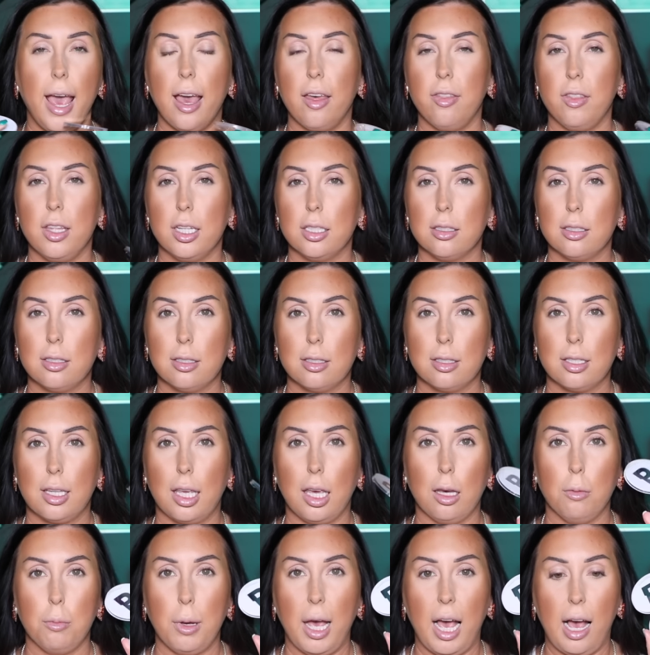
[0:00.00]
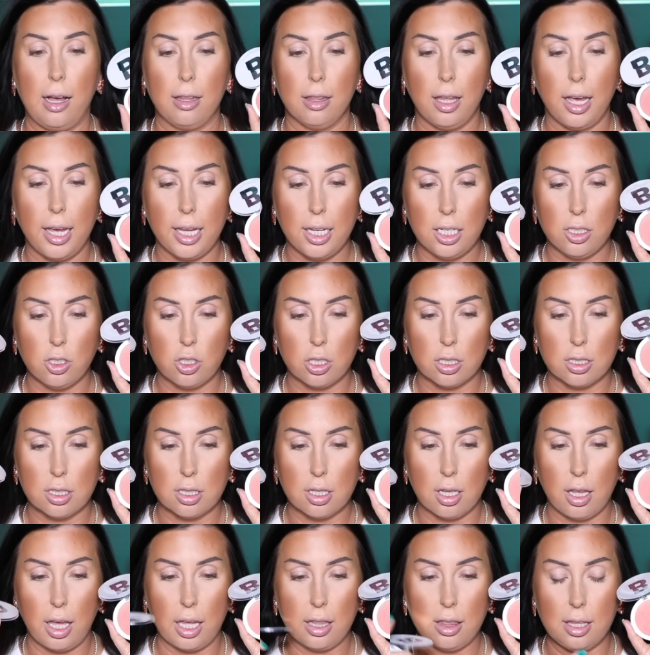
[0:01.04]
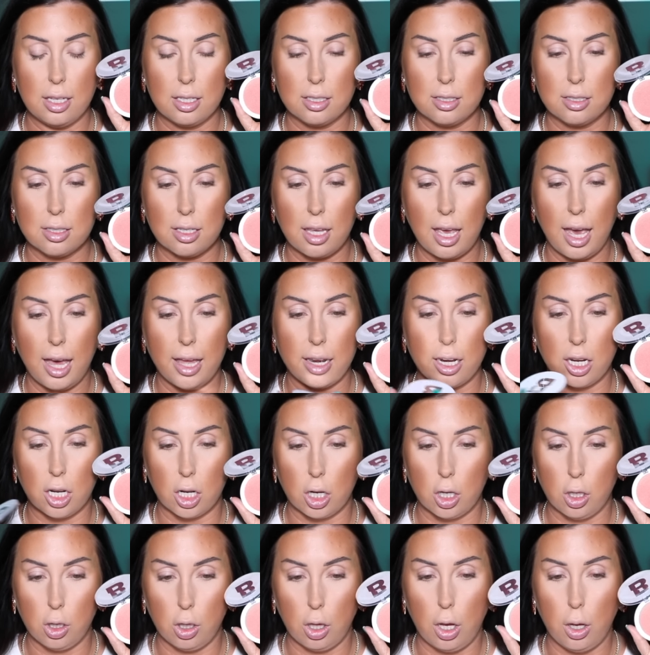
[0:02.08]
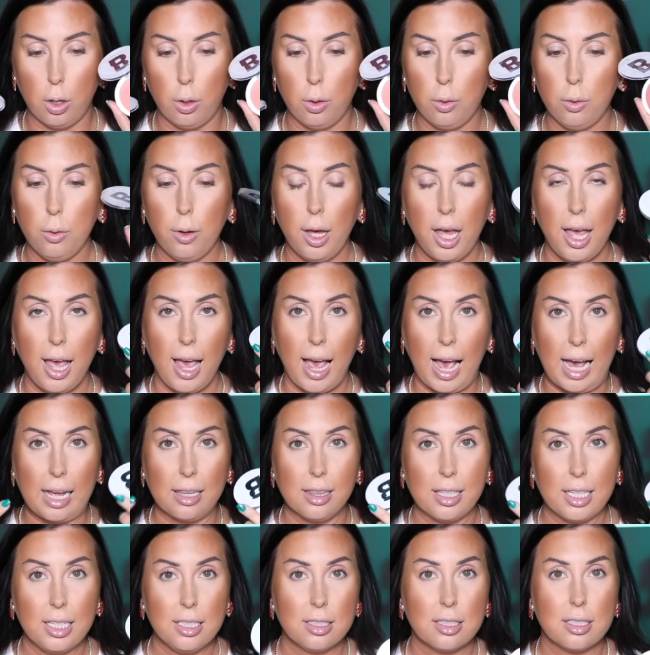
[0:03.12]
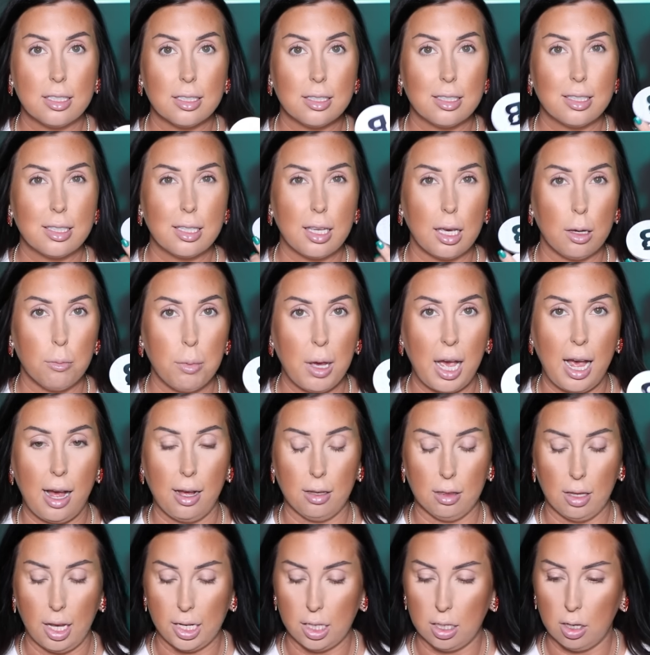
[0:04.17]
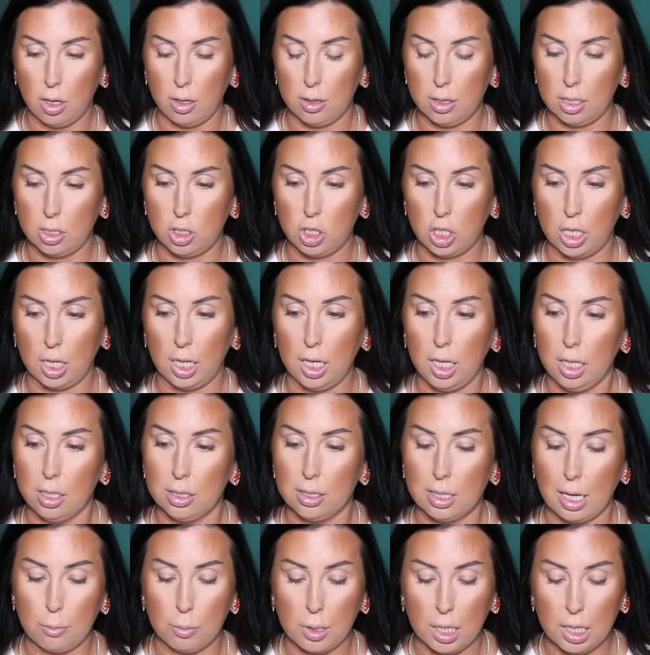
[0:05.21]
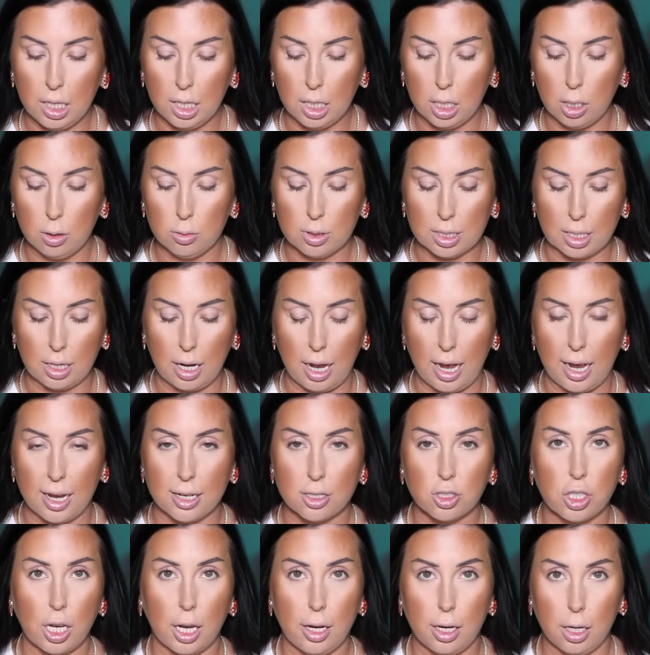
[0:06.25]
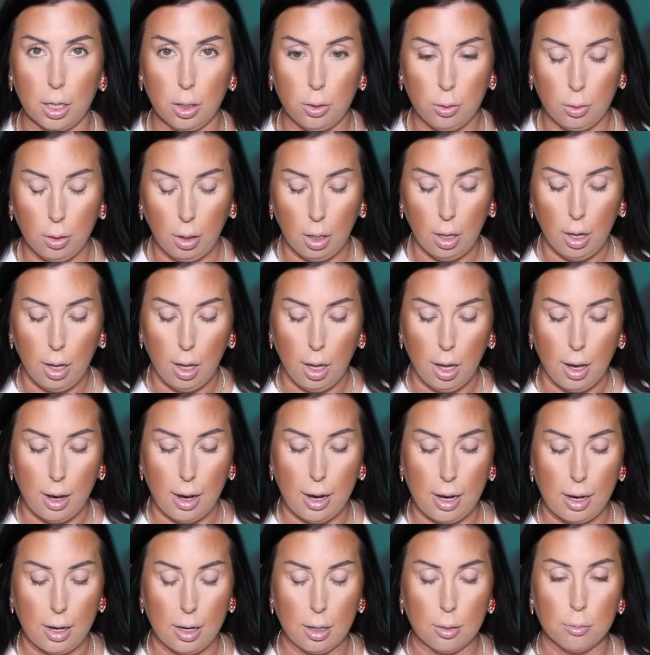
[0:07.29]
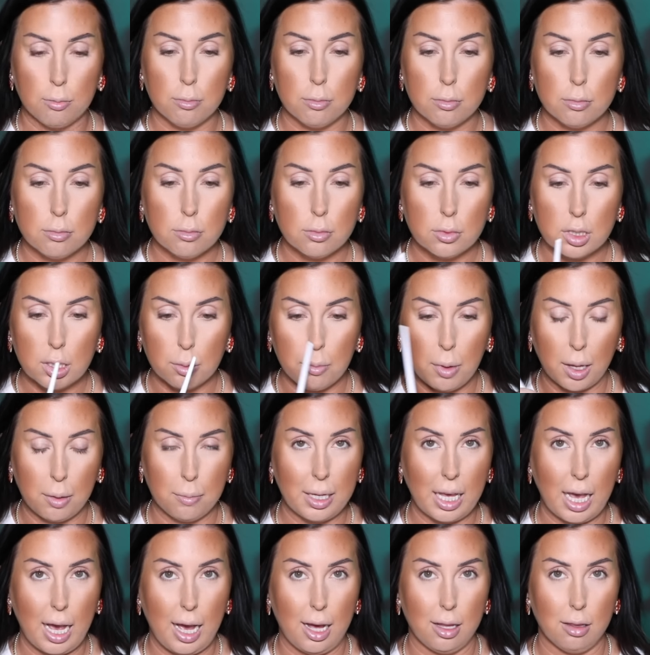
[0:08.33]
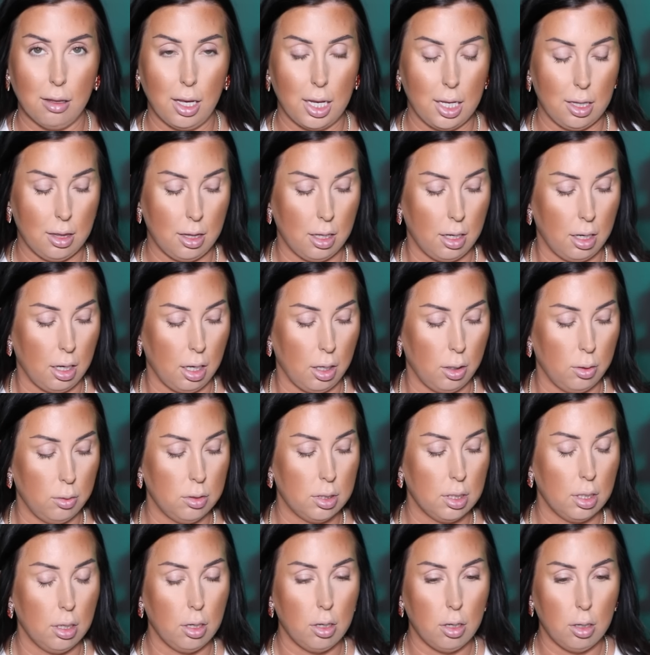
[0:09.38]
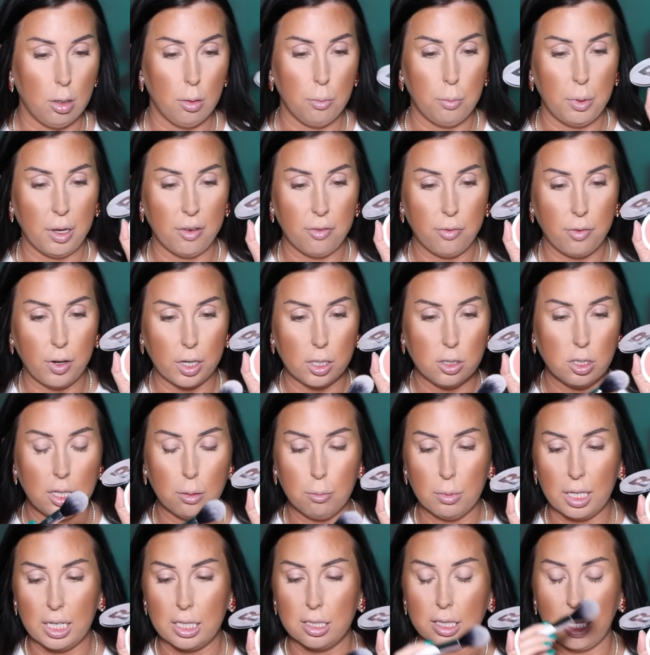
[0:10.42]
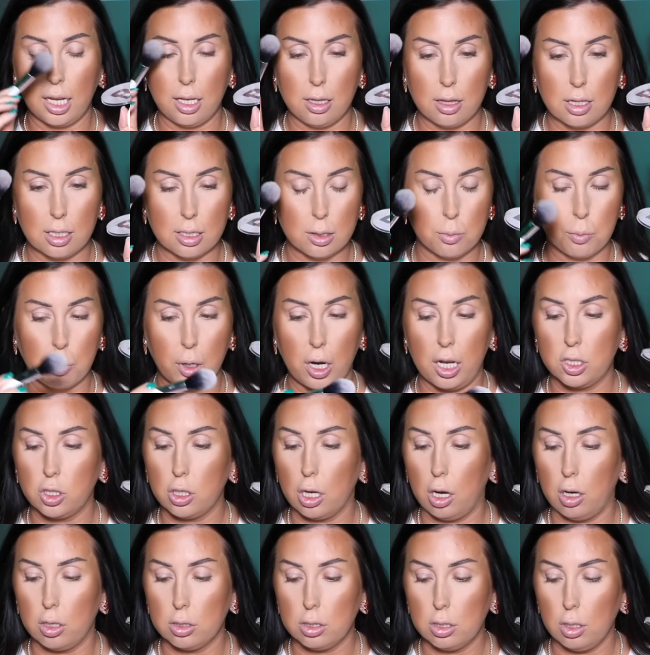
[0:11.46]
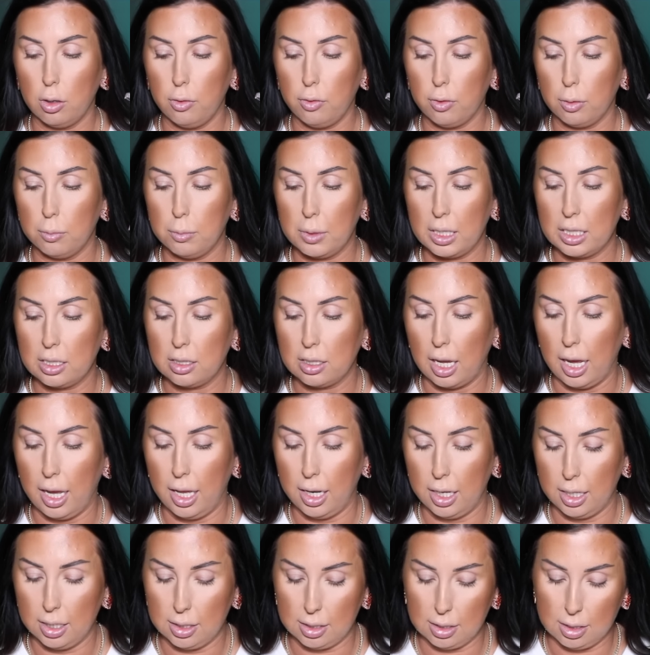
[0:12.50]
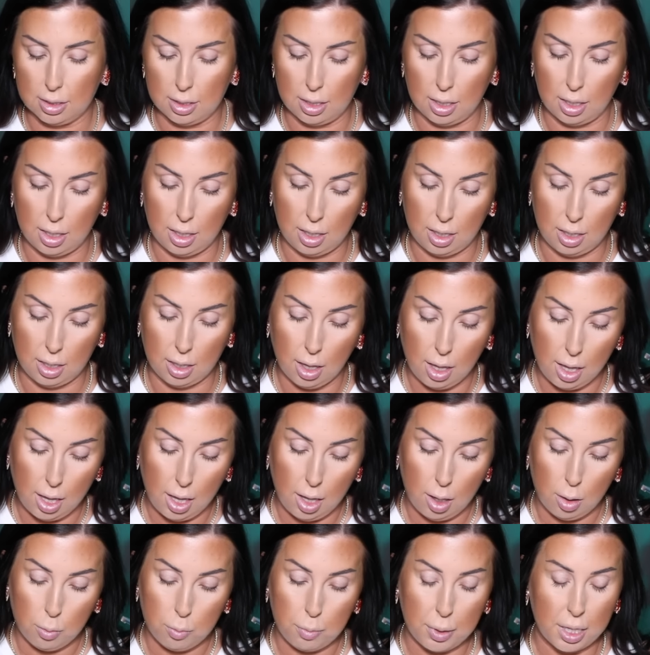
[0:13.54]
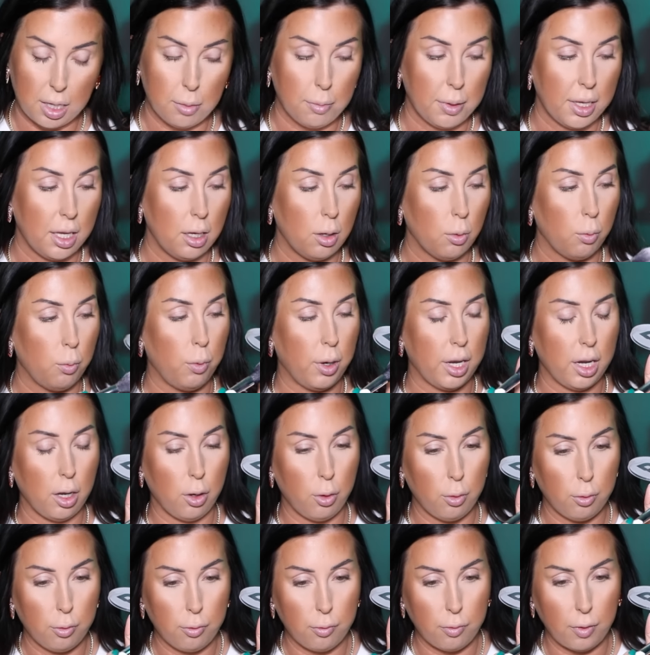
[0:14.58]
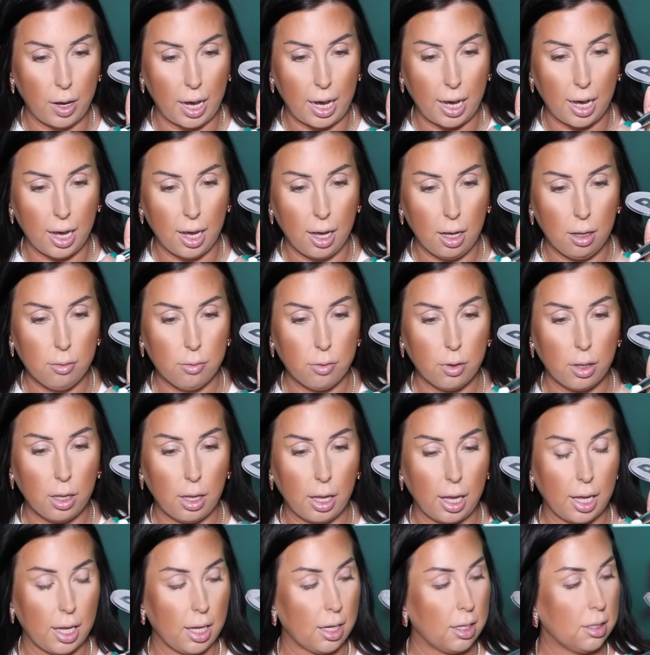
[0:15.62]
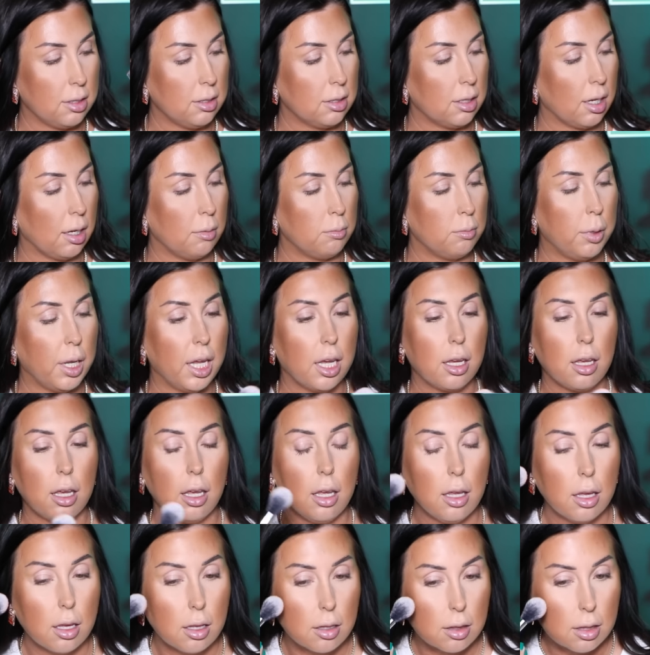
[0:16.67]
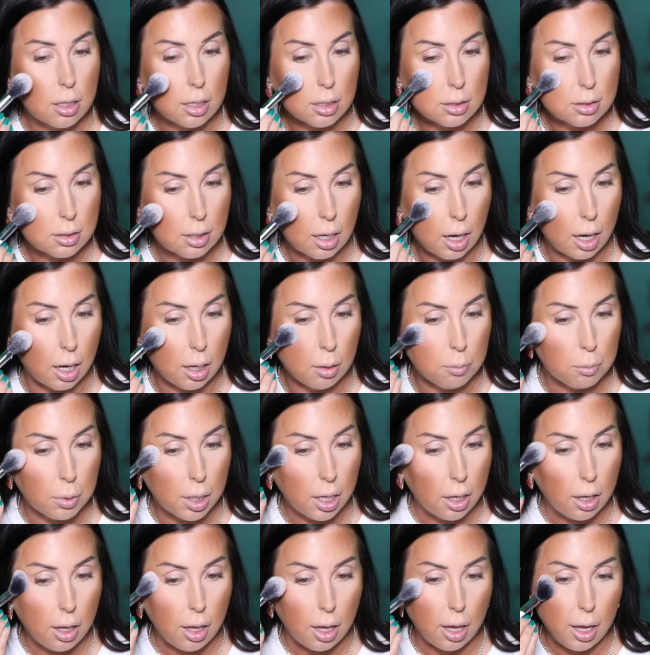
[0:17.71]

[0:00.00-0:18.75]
And then skip highlight. Just let this kind of glow. At least skip highlight on the cheeks. I'm going to use an eyeshadow to maybe highlight the nose and all. But first I'm going to take this brush, also from the set. It's the BB105. And I'm picking this up.